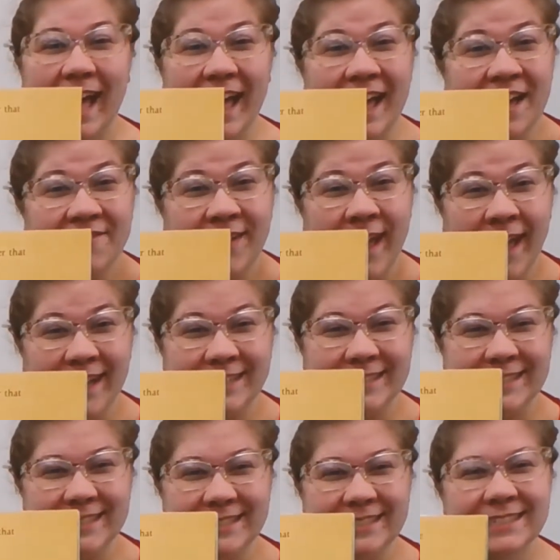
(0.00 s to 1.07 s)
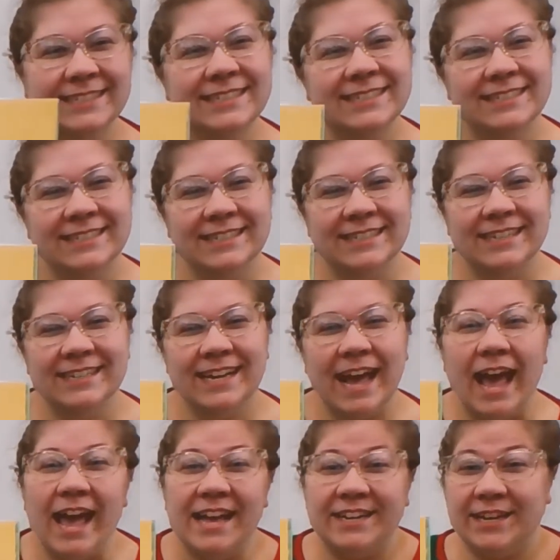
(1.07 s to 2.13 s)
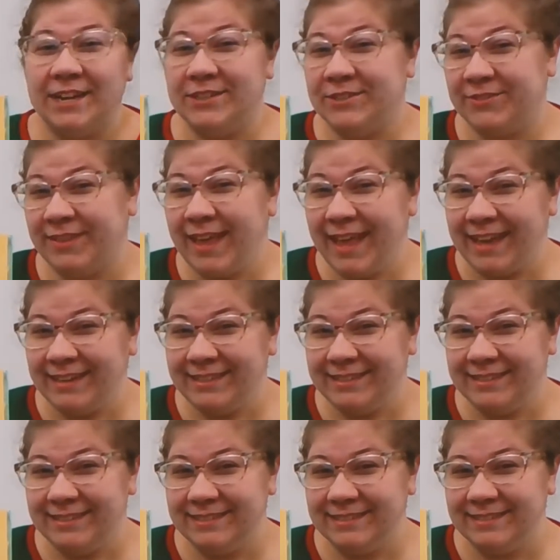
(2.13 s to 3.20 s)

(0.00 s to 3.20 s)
I have a hat. And under the hat,